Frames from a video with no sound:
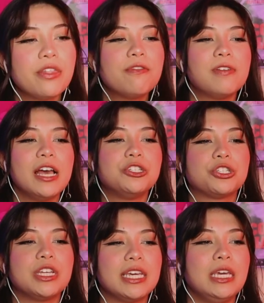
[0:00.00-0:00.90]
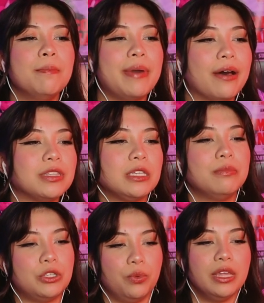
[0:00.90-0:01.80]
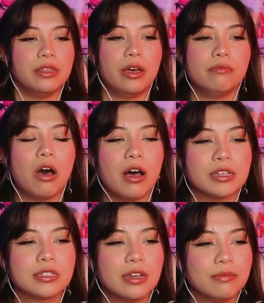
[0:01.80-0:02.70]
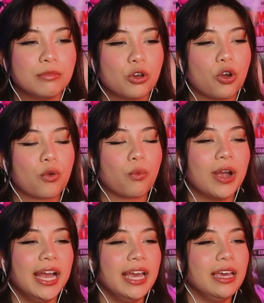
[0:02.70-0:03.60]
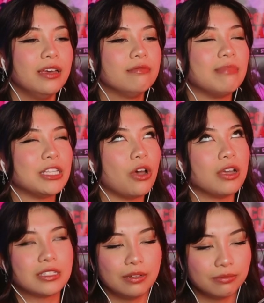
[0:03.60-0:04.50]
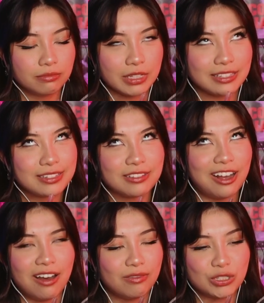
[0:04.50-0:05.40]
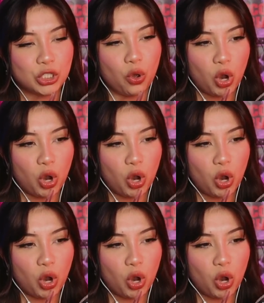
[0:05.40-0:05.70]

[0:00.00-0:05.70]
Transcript: the fly is just gonna keep bouncing between them. Awesome. Great. That's awesome. That's so